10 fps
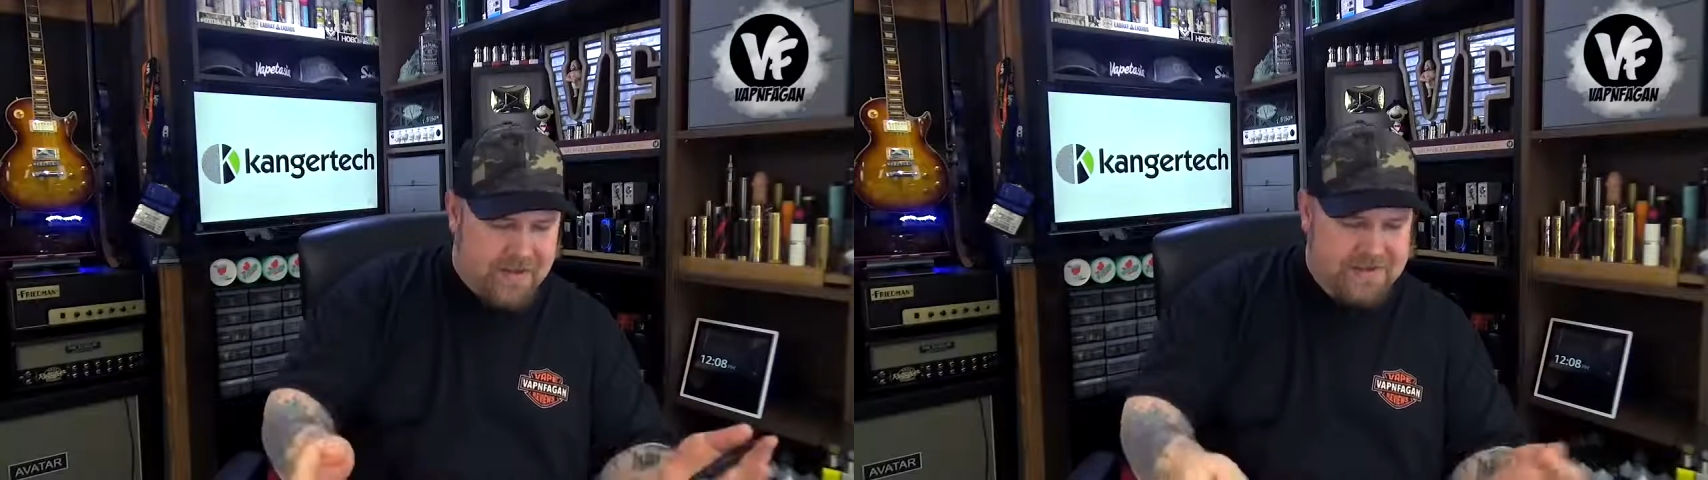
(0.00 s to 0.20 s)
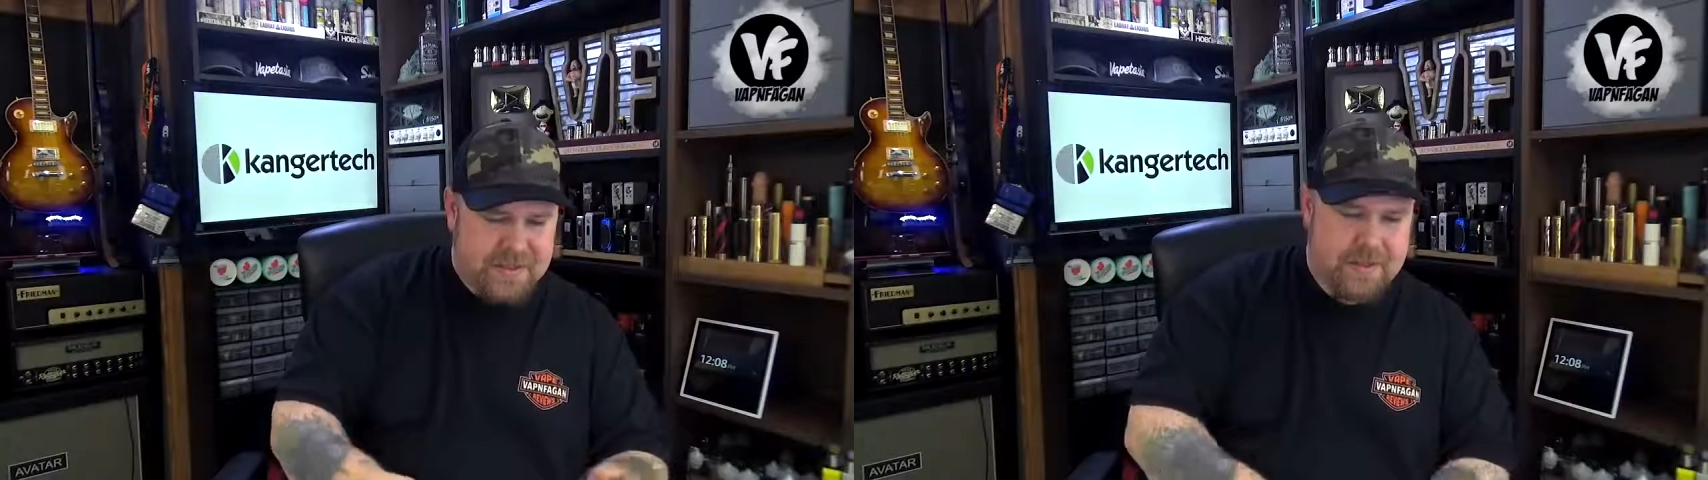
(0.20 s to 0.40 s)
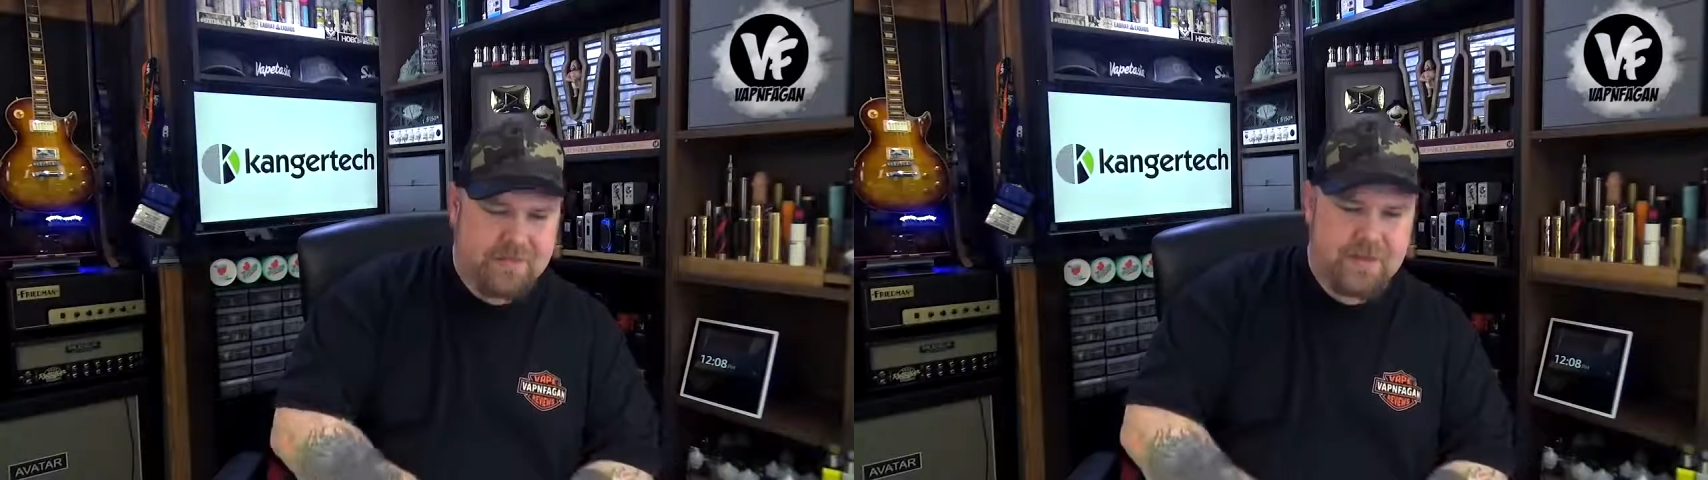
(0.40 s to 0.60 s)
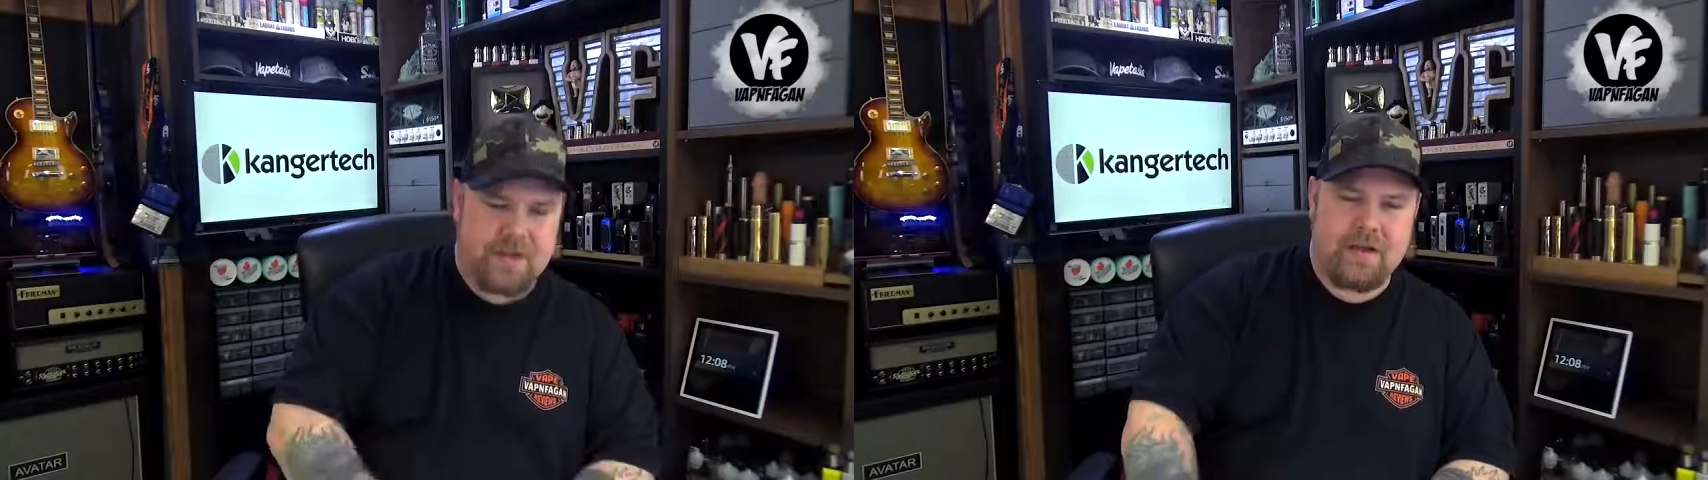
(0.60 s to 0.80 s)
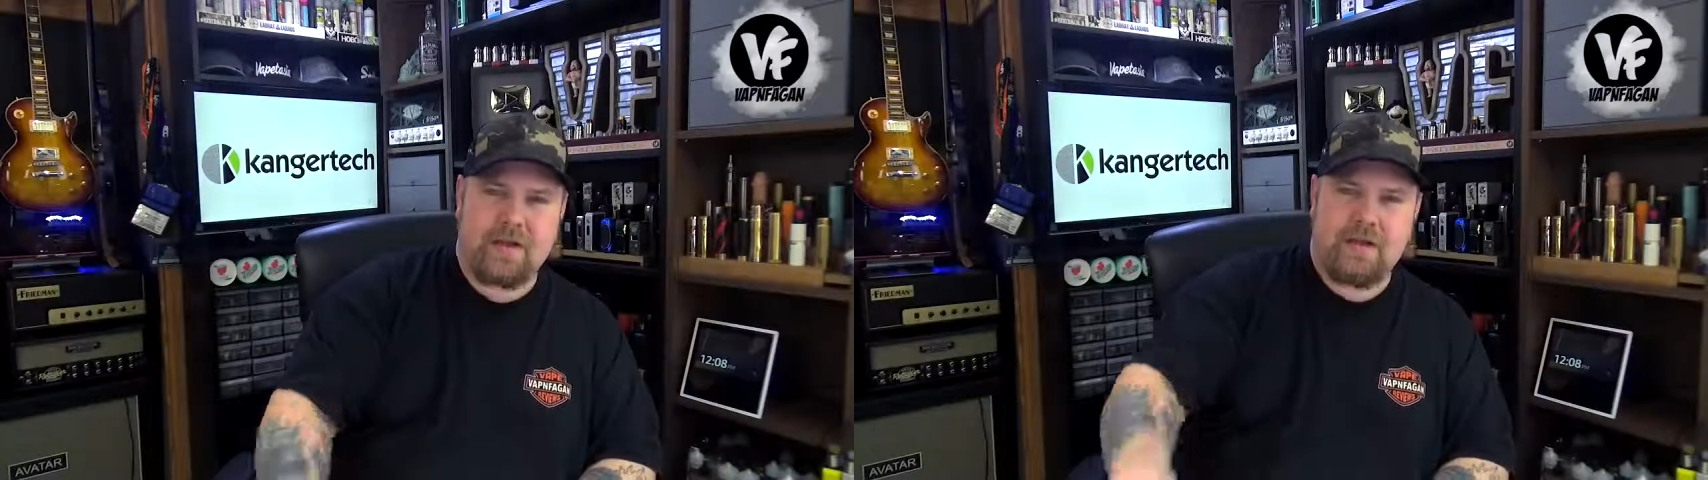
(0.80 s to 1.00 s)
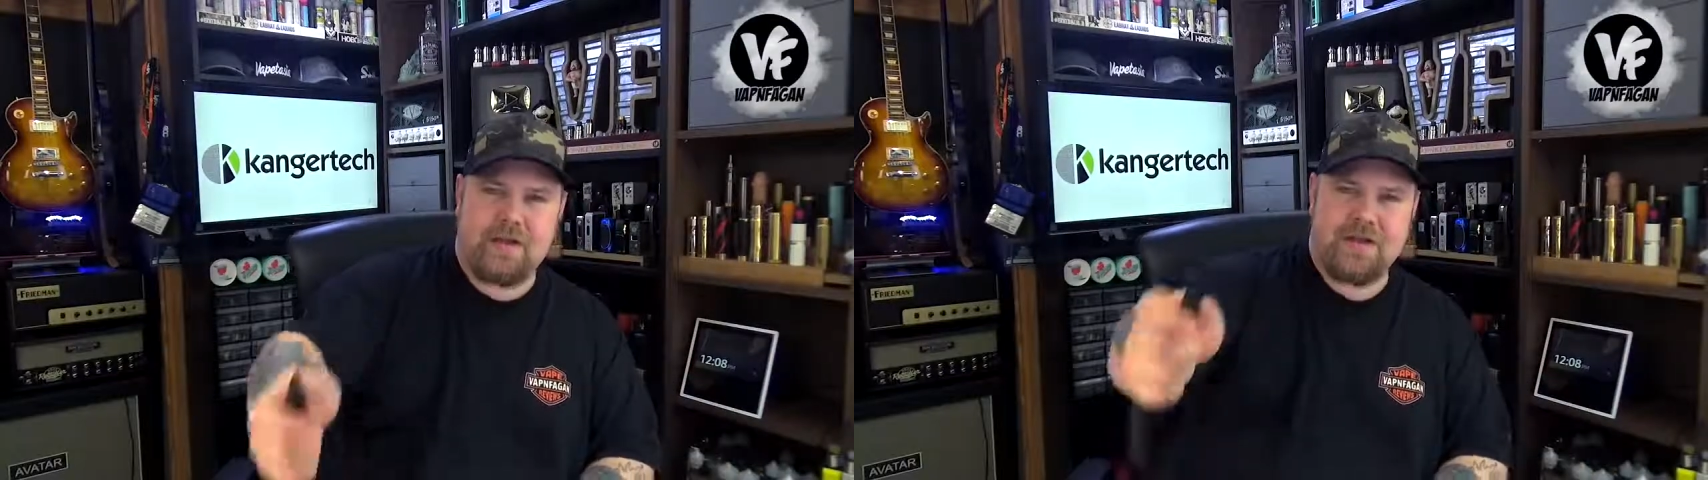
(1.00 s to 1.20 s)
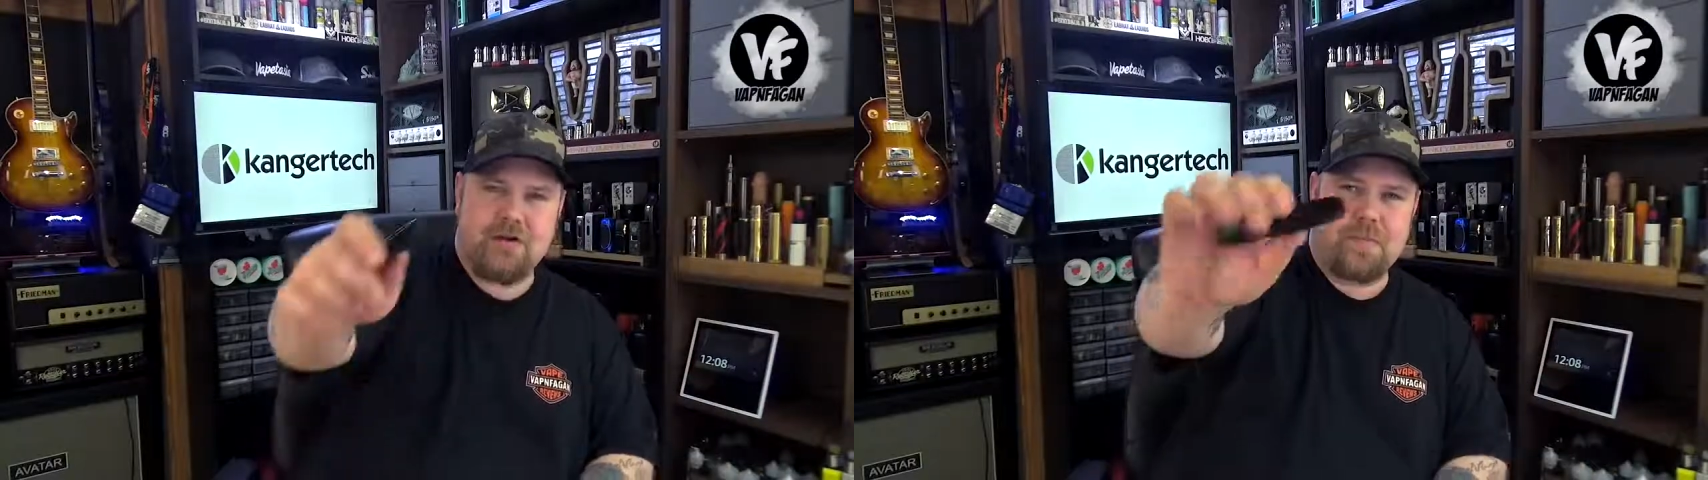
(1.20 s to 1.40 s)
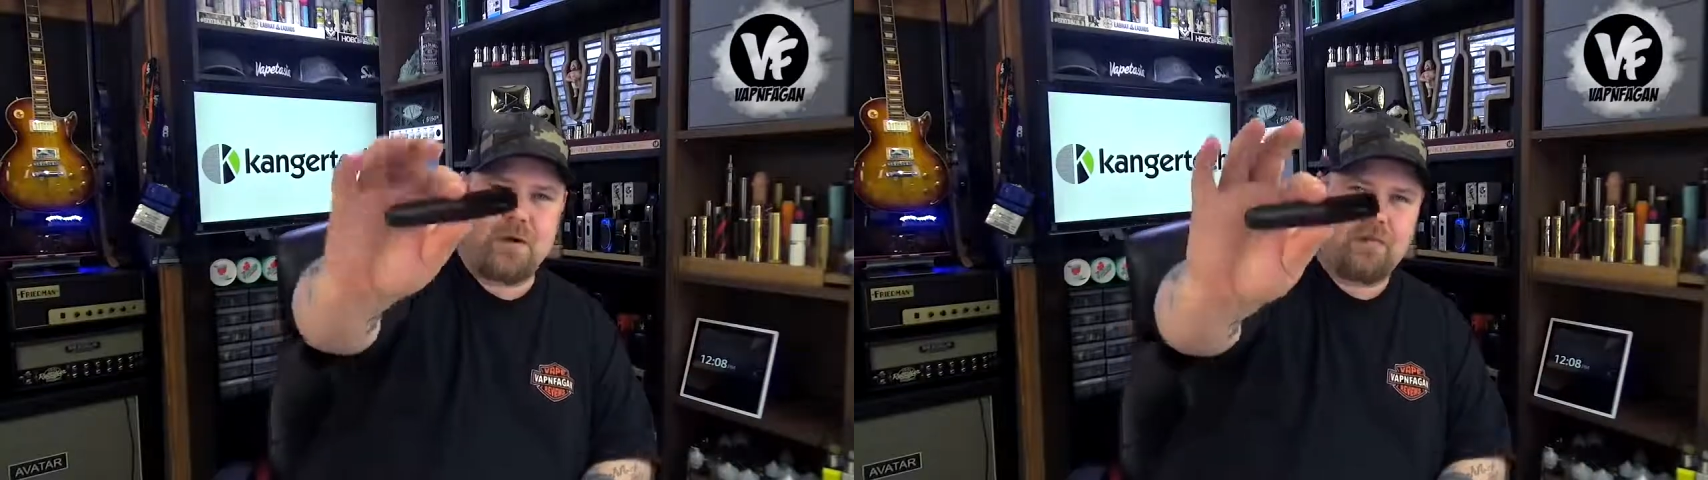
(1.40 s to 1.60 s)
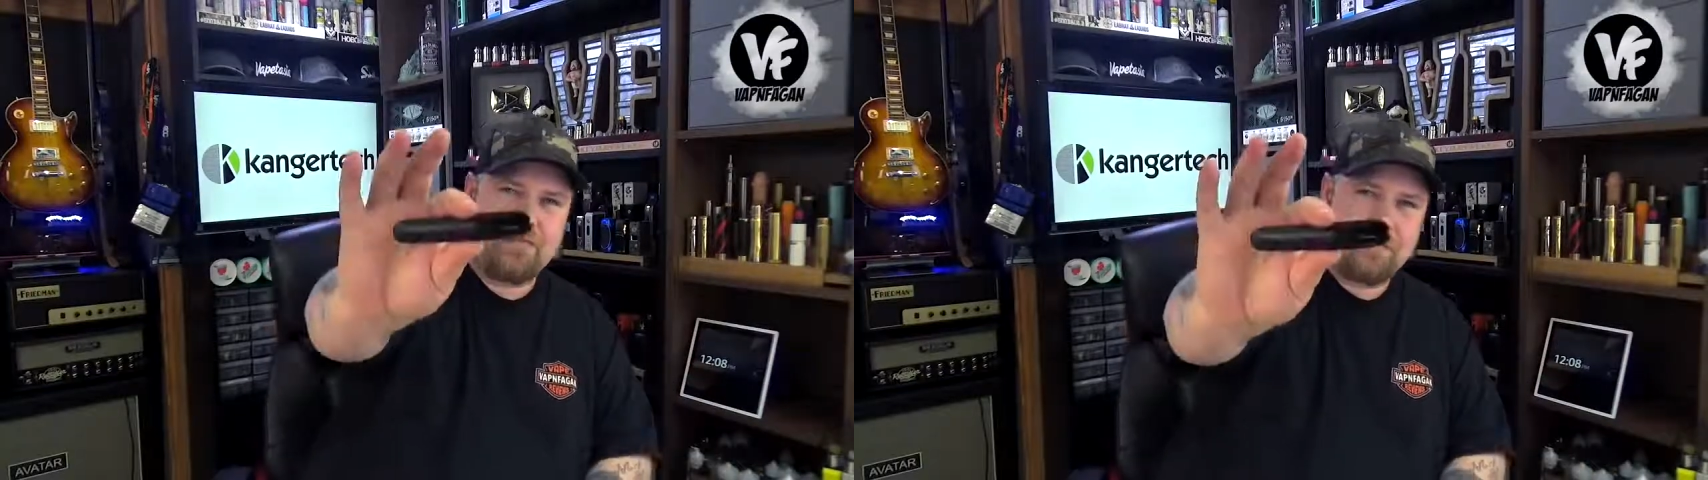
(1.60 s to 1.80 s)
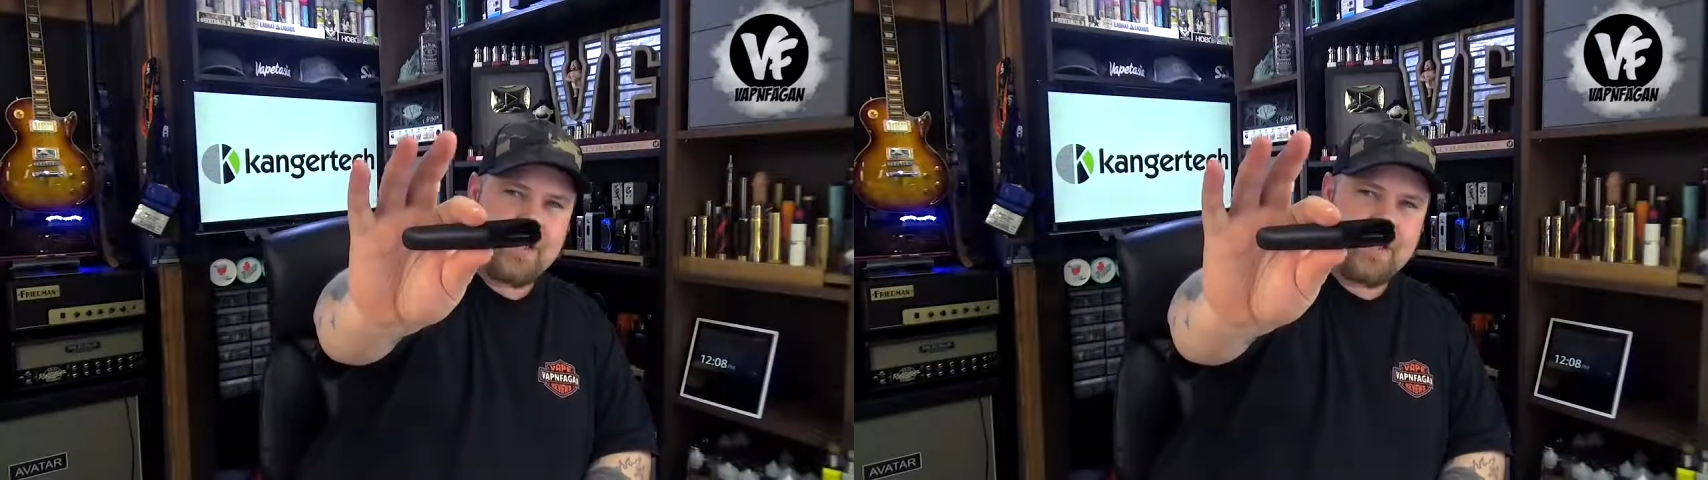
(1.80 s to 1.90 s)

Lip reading: that's it. The UBoat. If you